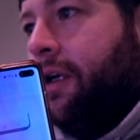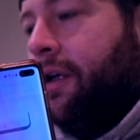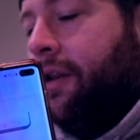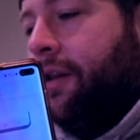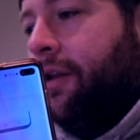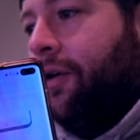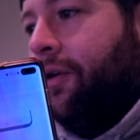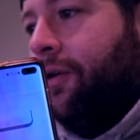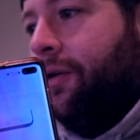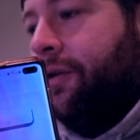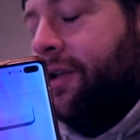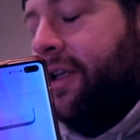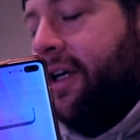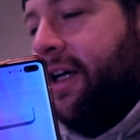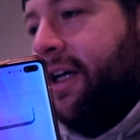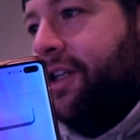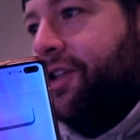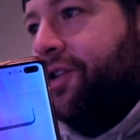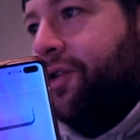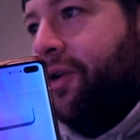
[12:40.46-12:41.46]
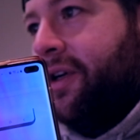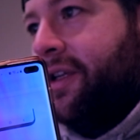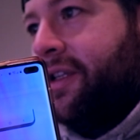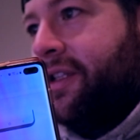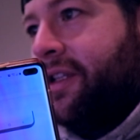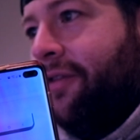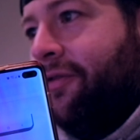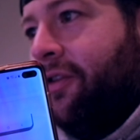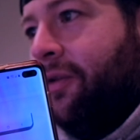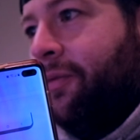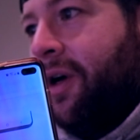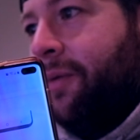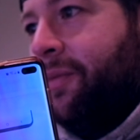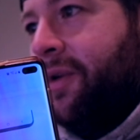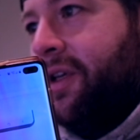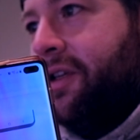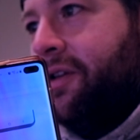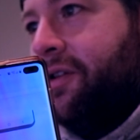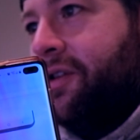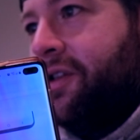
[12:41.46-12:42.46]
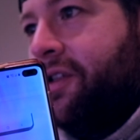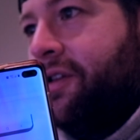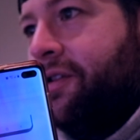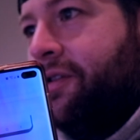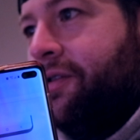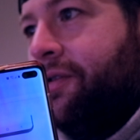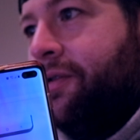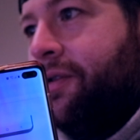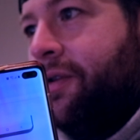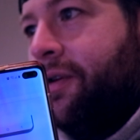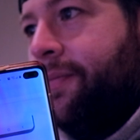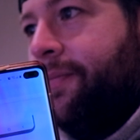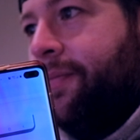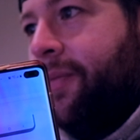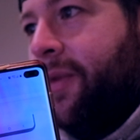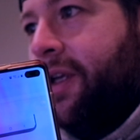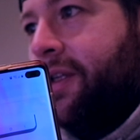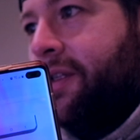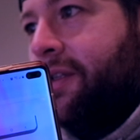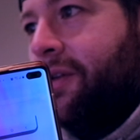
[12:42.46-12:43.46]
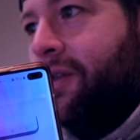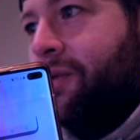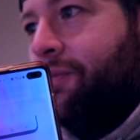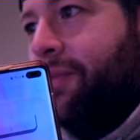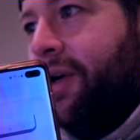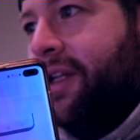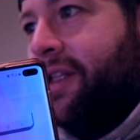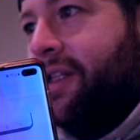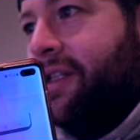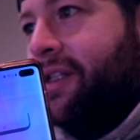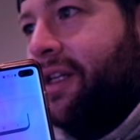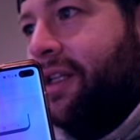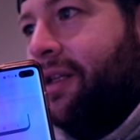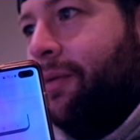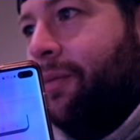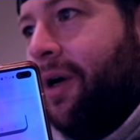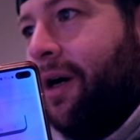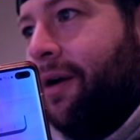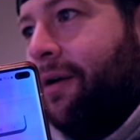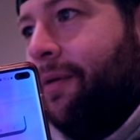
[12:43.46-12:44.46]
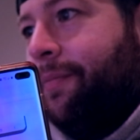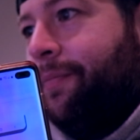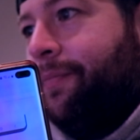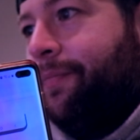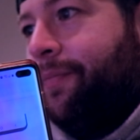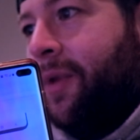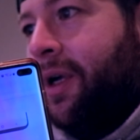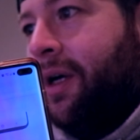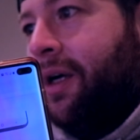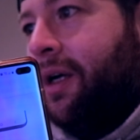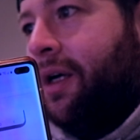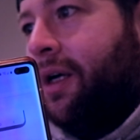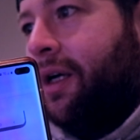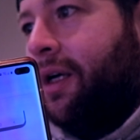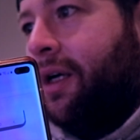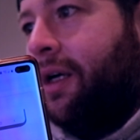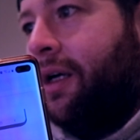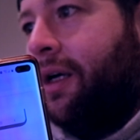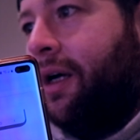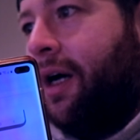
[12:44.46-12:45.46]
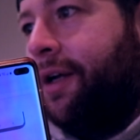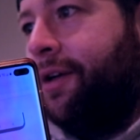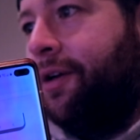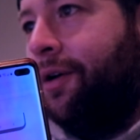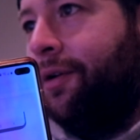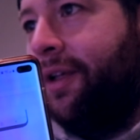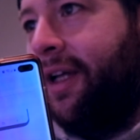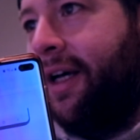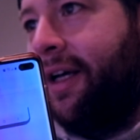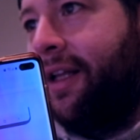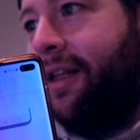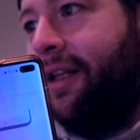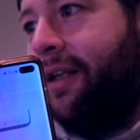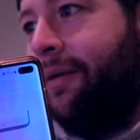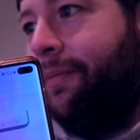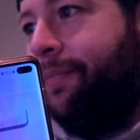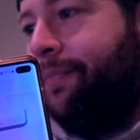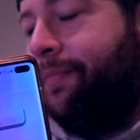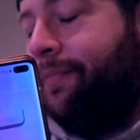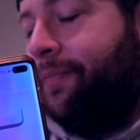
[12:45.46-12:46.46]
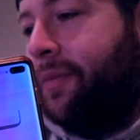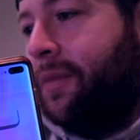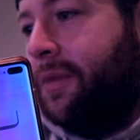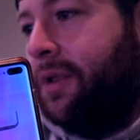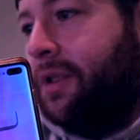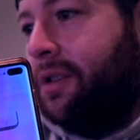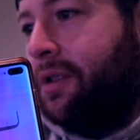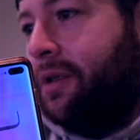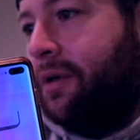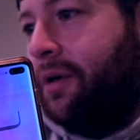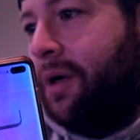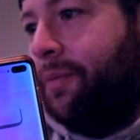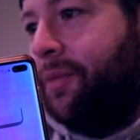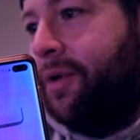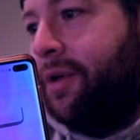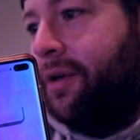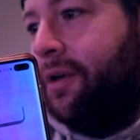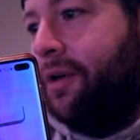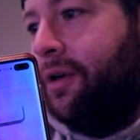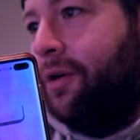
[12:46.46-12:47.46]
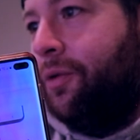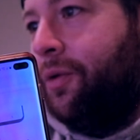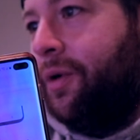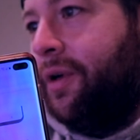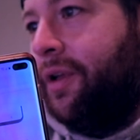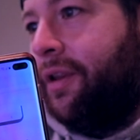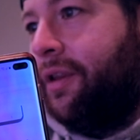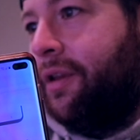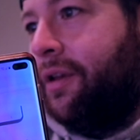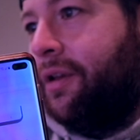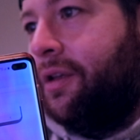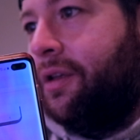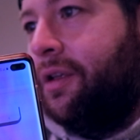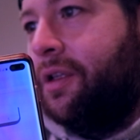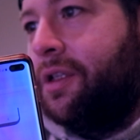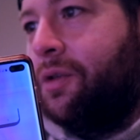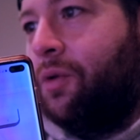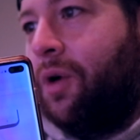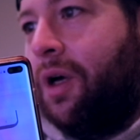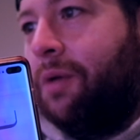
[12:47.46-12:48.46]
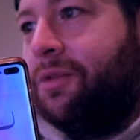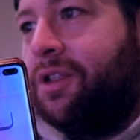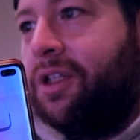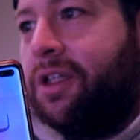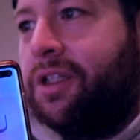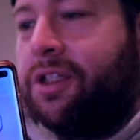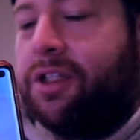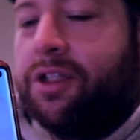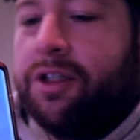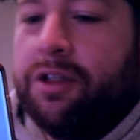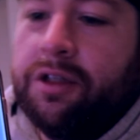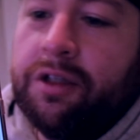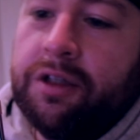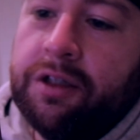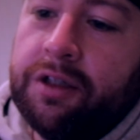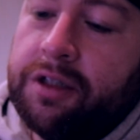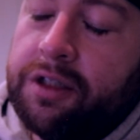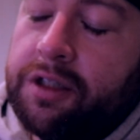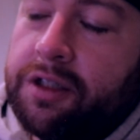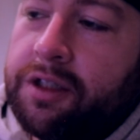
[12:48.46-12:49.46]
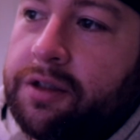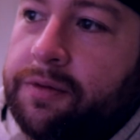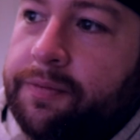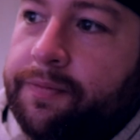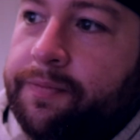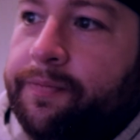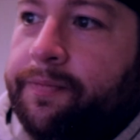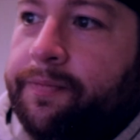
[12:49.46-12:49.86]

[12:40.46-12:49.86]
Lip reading: The old Android stuff you might be used to is those buttons at the bottom. I don't like them, so I'm gonna go with the swipe gestures.